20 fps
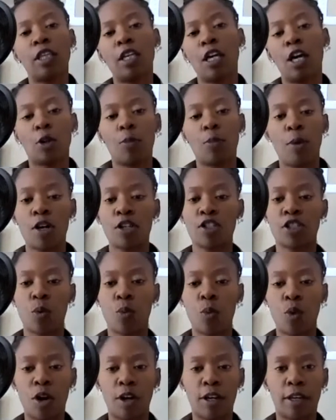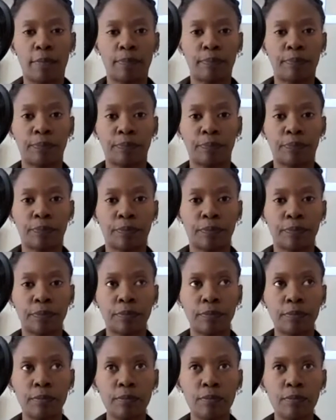the other person wanted.
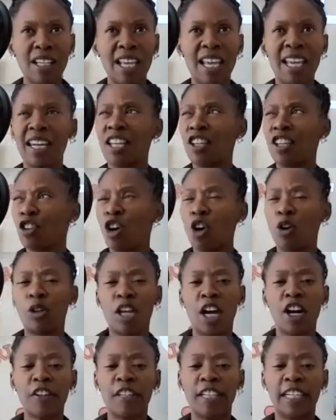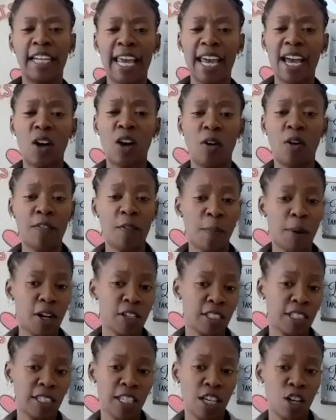And then, learning now, if a
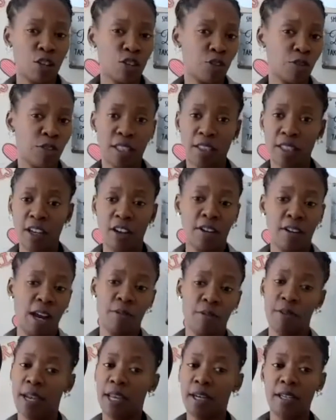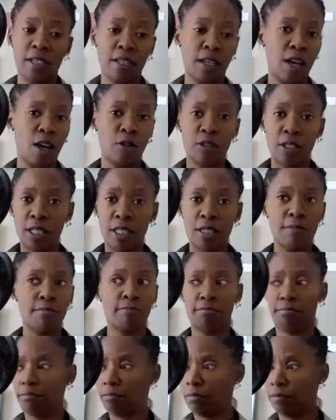person tells you that they're not ready to go deep,
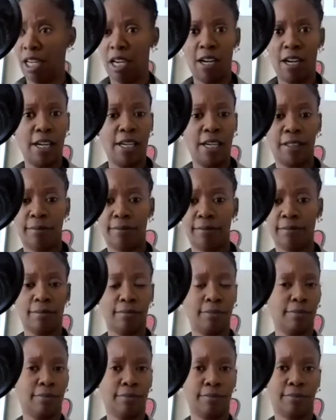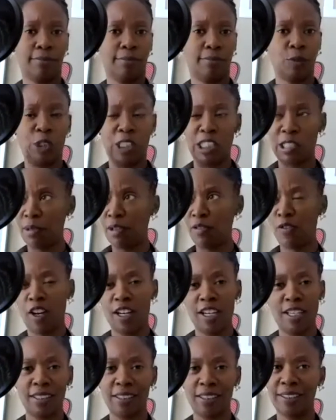all right, we could be
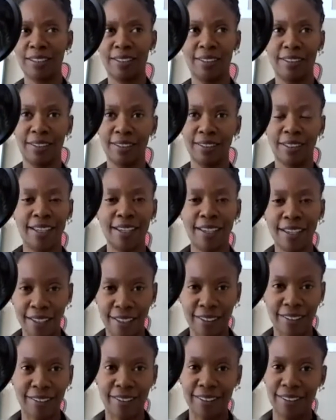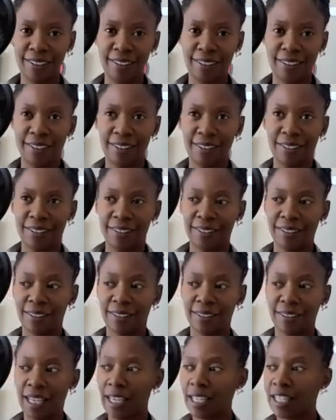friends. Yeah,
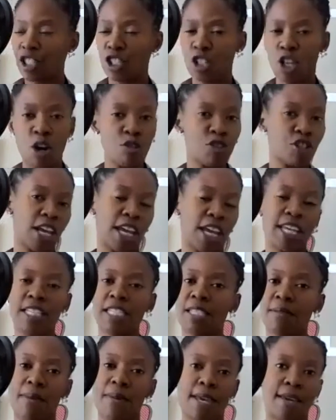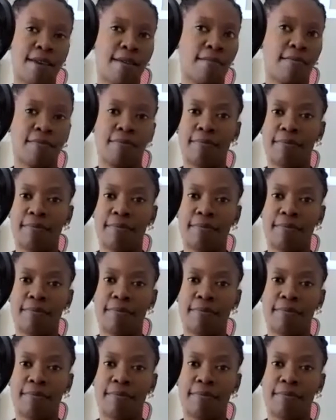that is no shade to me.